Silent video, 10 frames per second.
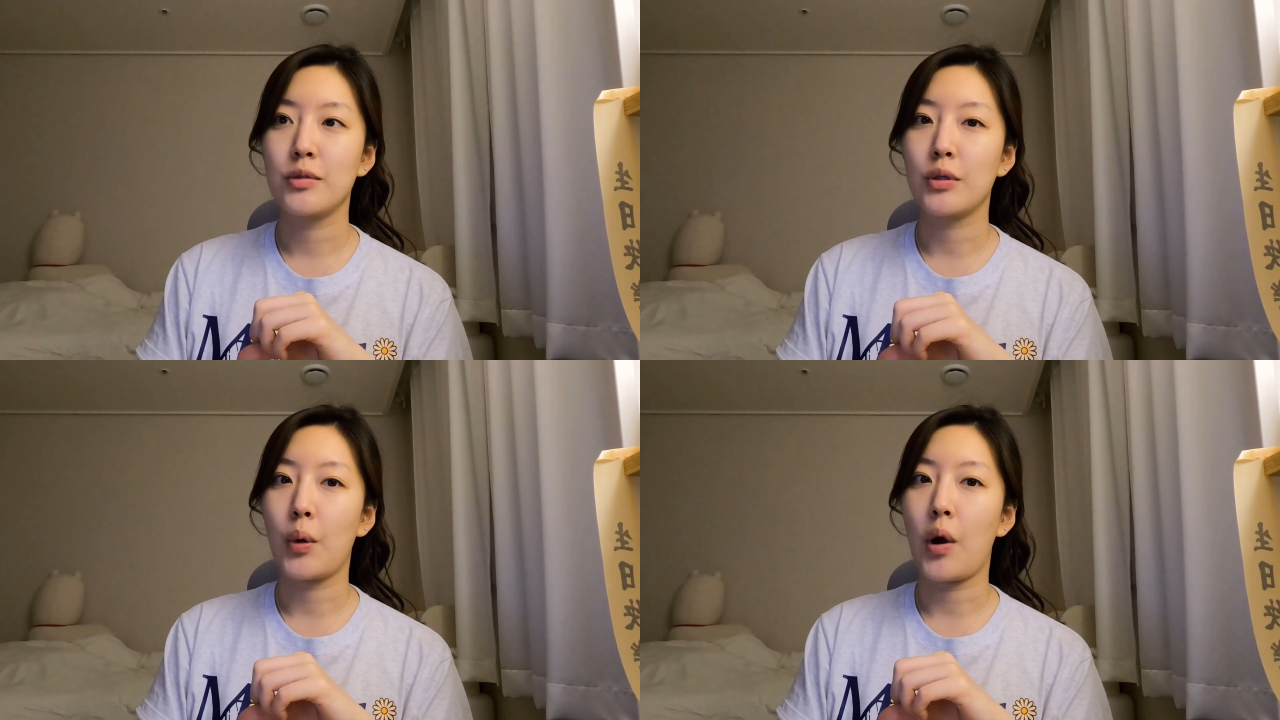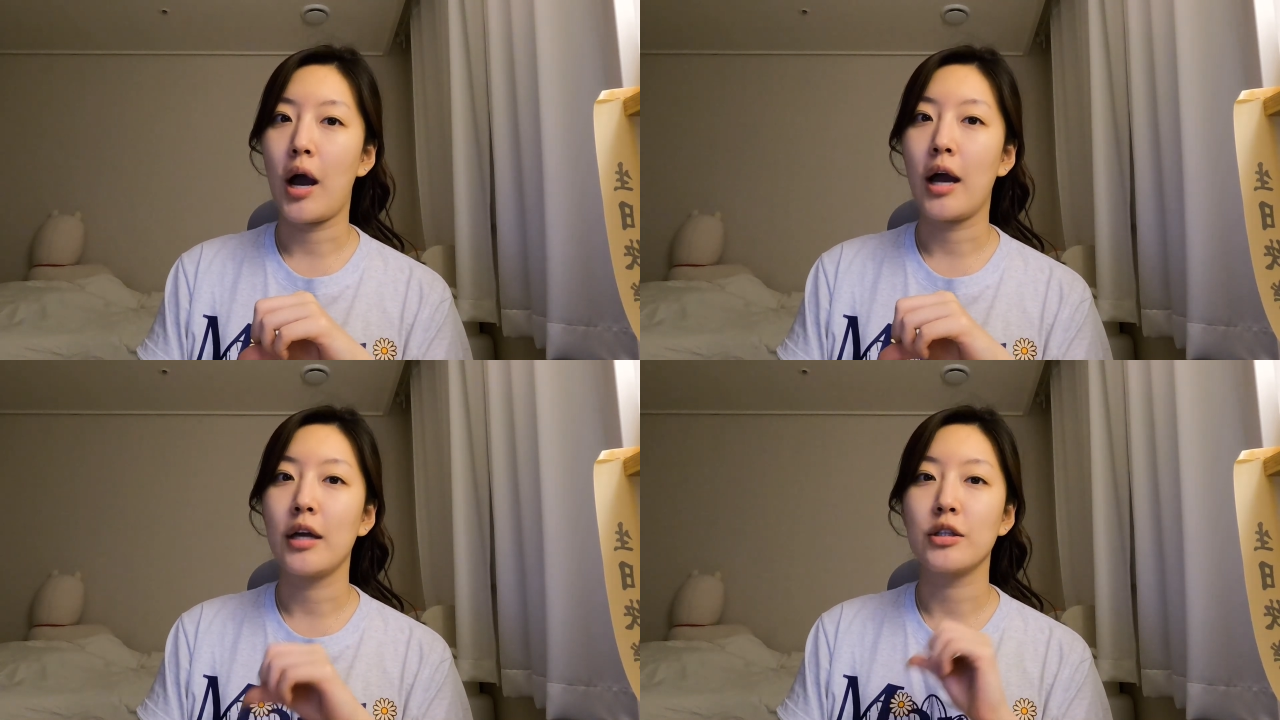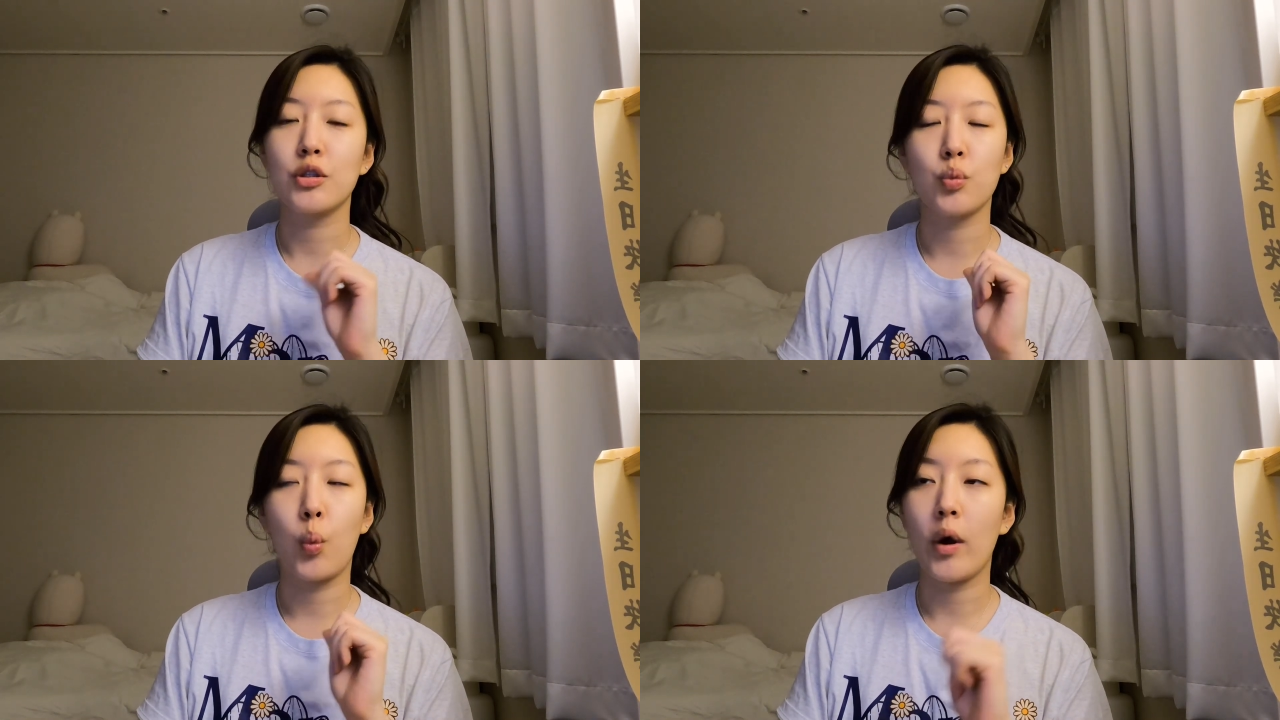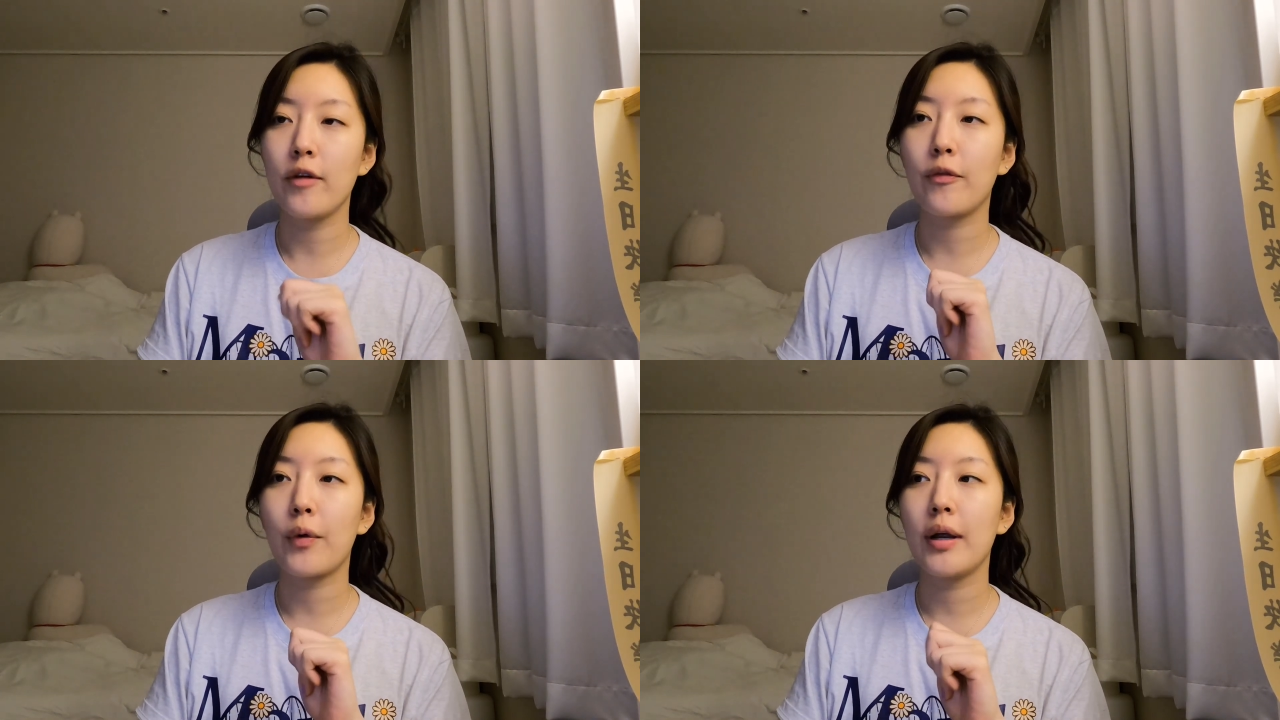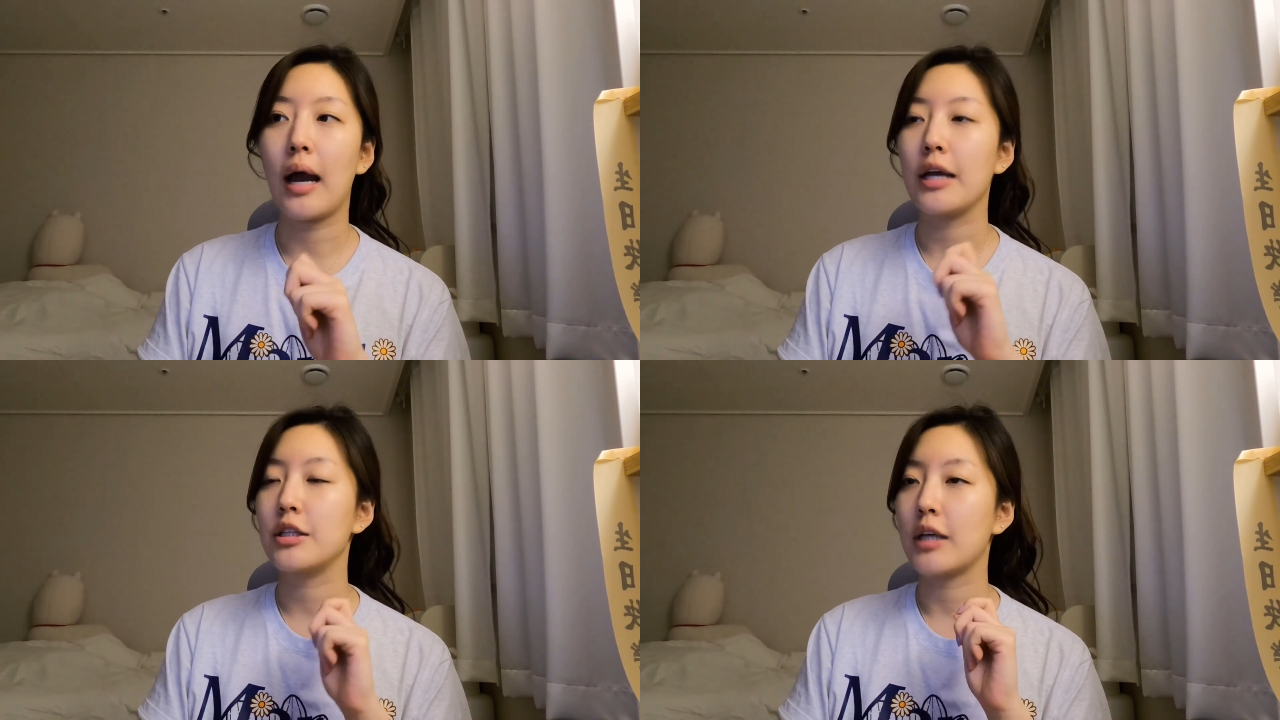so I just went for it.
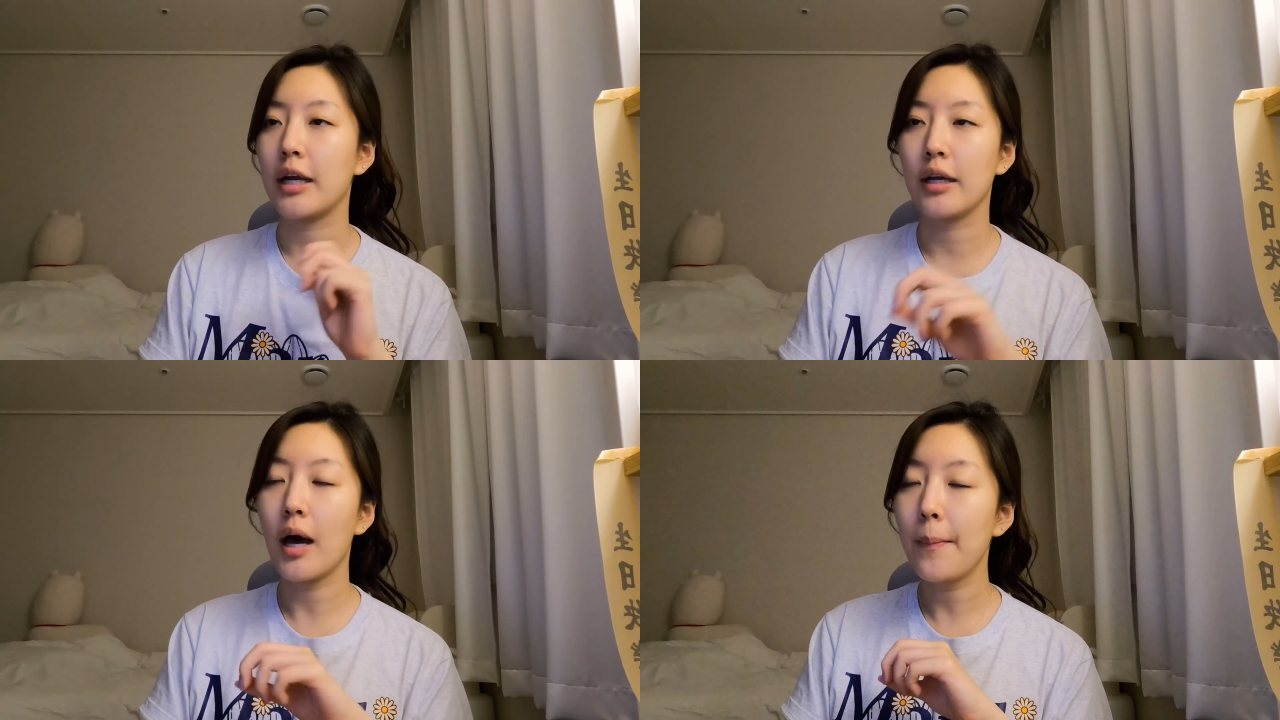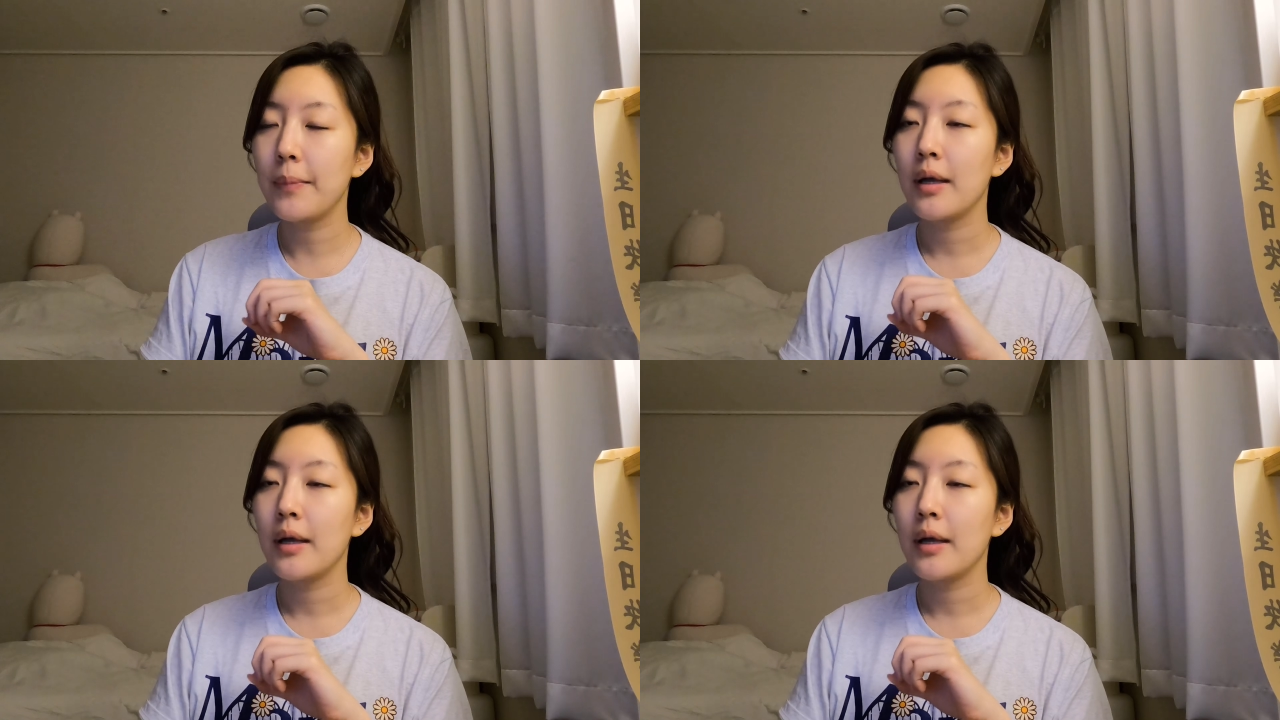I signed up.